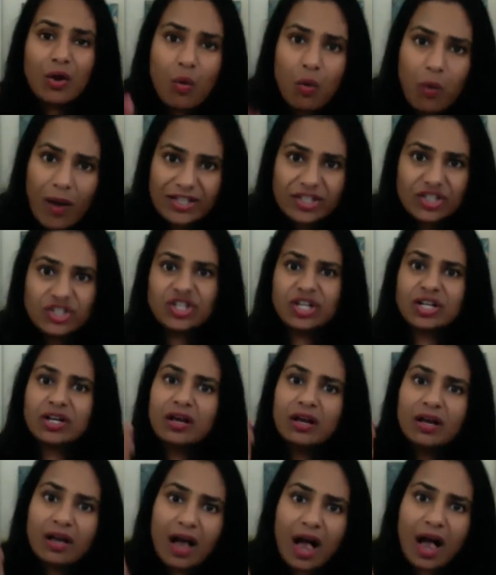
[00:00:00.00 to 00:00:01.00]
question,
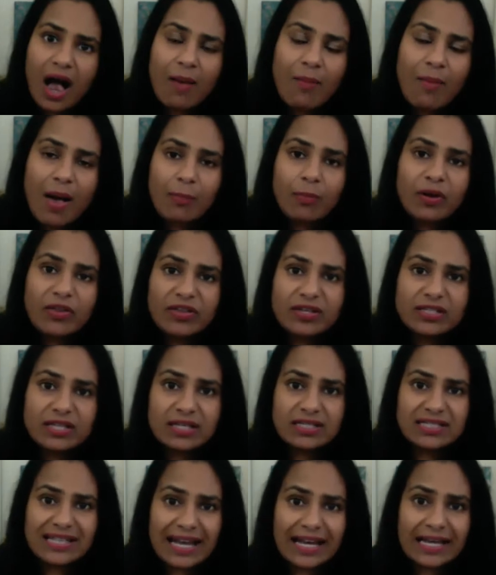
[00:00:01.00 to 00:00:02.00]
come up with a
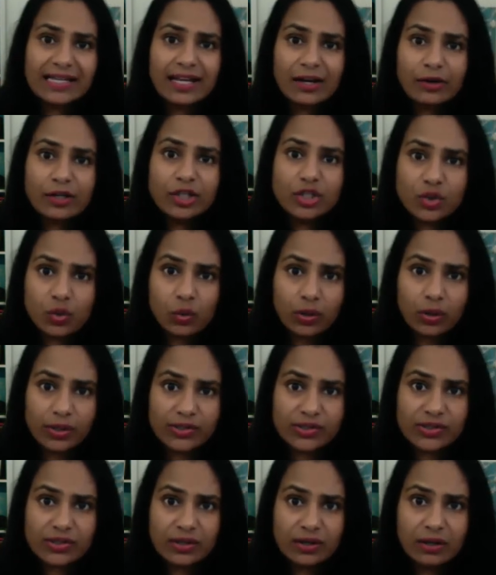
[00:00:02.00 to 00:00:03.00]
secondary
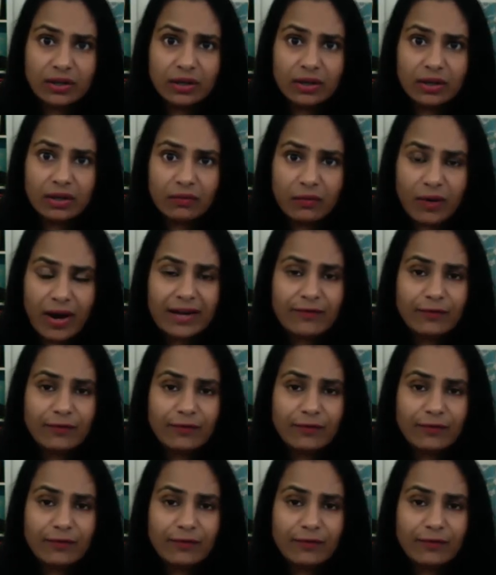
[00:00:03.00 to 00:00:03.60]
source, right?